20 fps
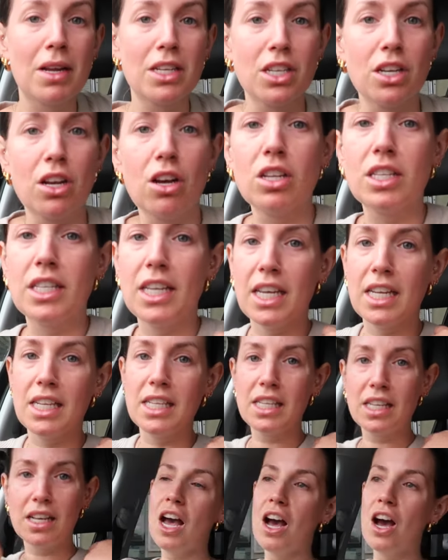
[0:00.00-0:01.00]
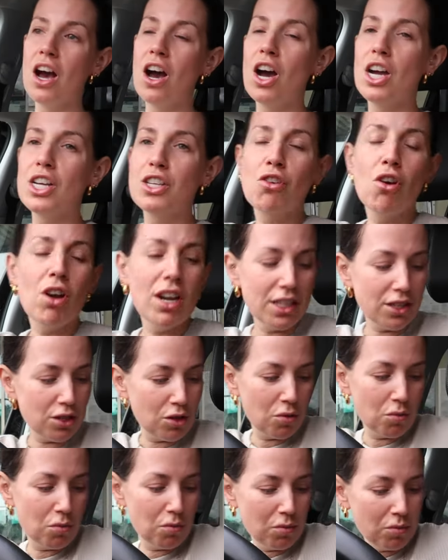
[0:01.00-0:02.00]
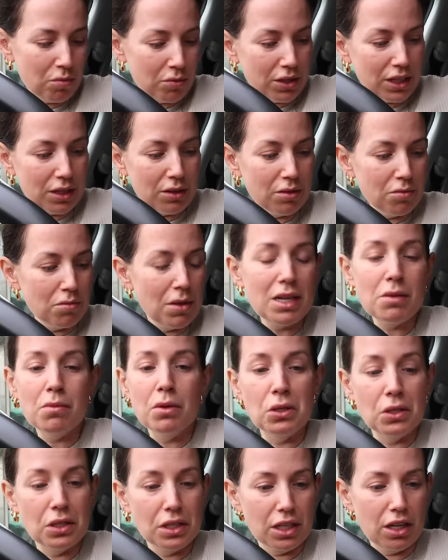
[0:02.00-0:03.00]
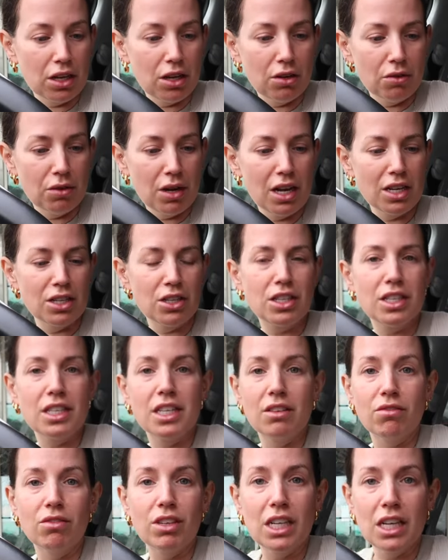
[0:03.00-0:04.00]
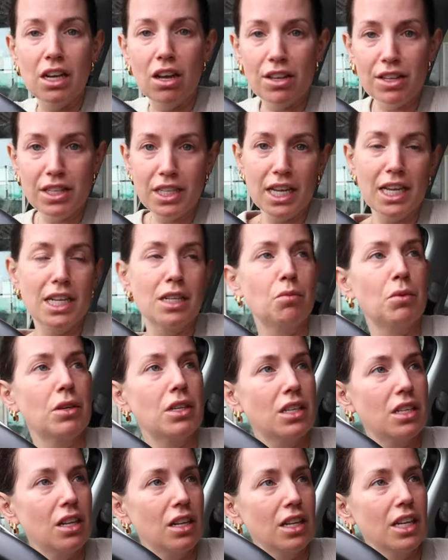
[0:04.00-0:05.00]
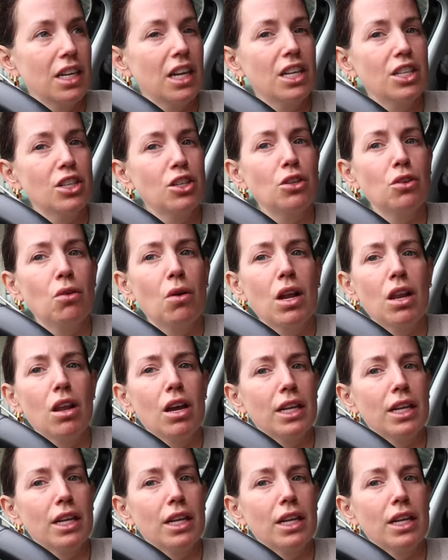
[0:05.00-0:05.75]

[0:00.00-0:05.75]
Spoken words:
matcha lattes. I tried them many moons ago and just didn't really like the taste, but suddenly I do quite